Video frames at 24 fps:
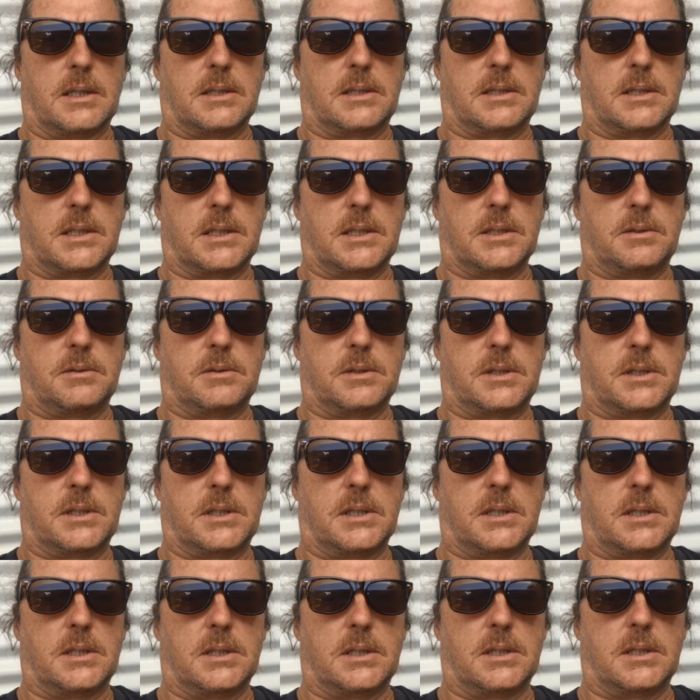It's an
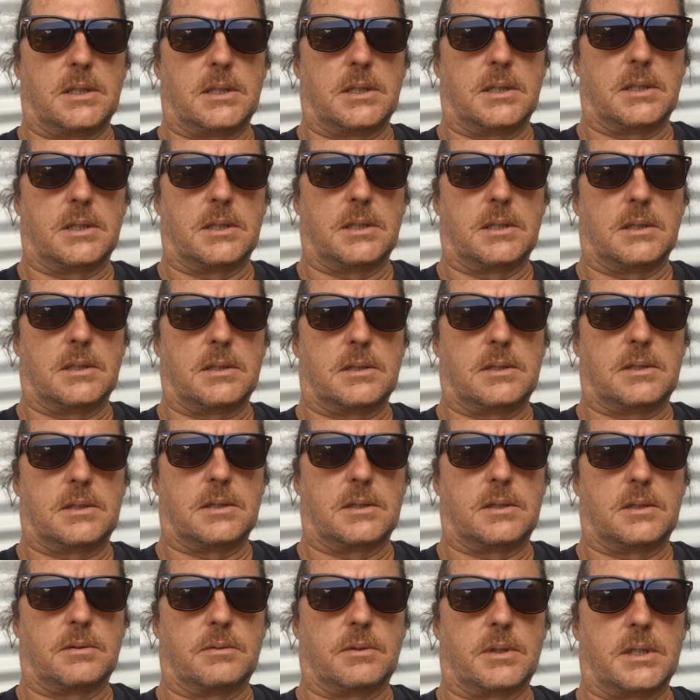interesting
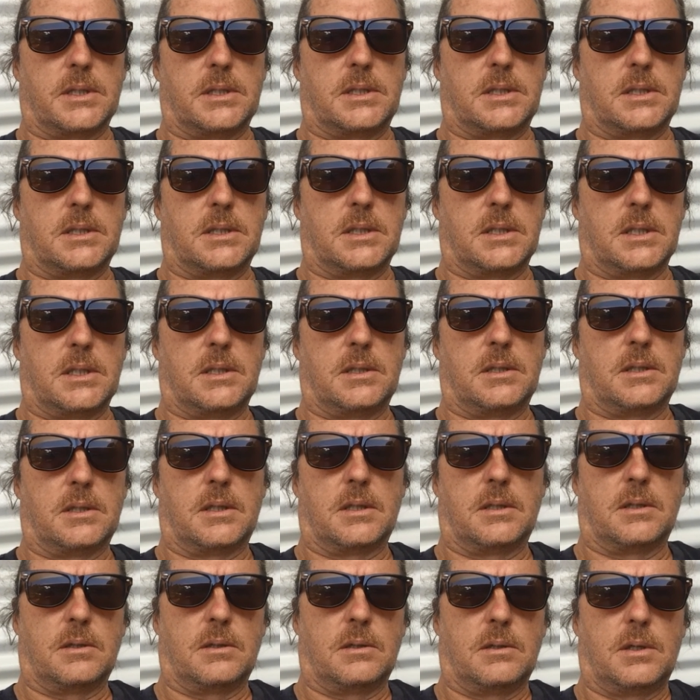situation in
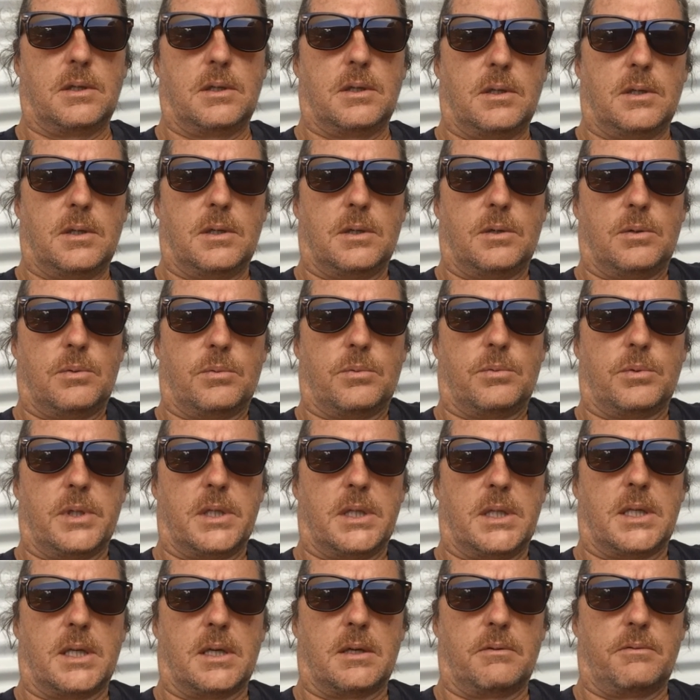that
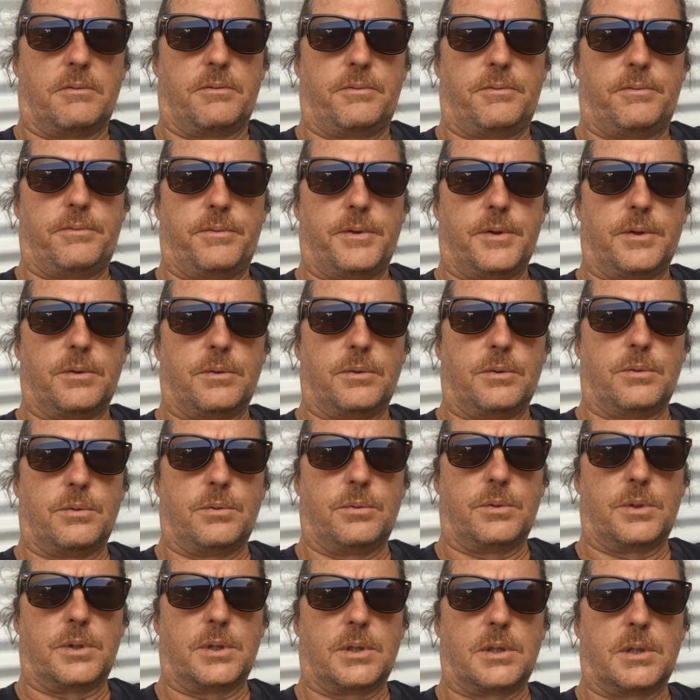we have
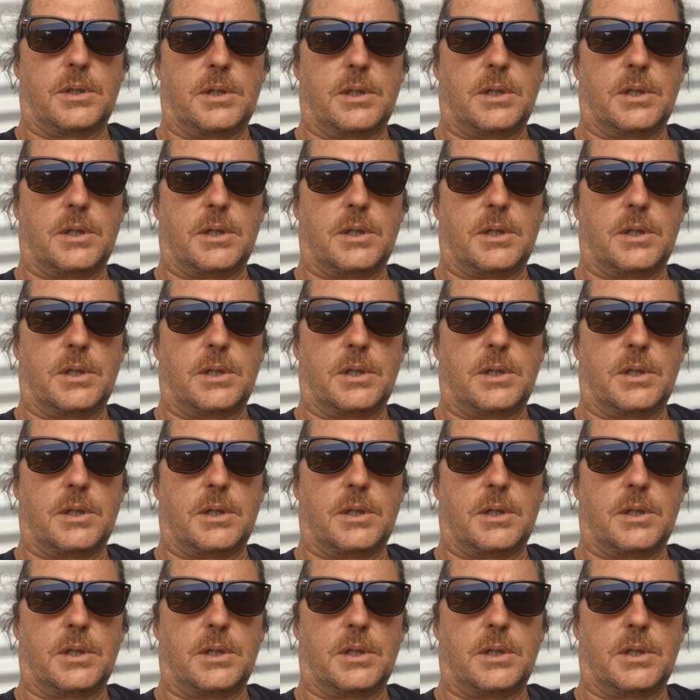filled